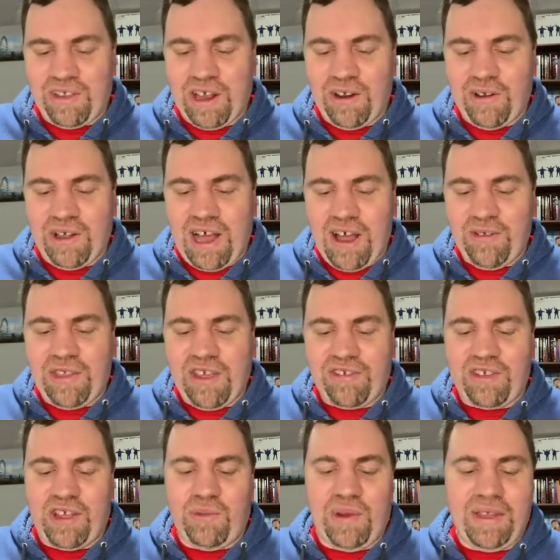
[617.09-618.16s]
because I don't
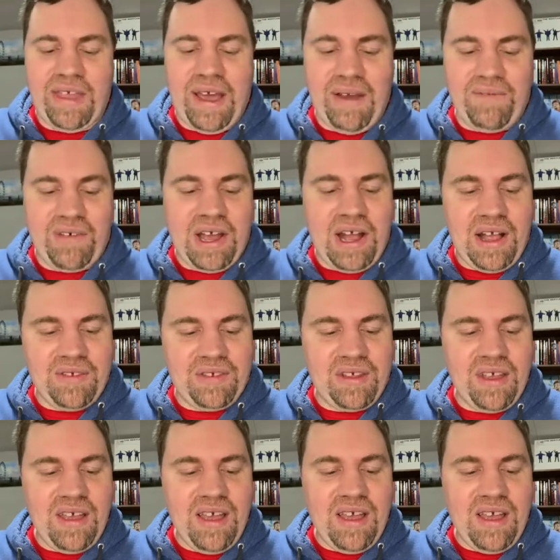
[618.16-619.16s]
necessarily read that fast.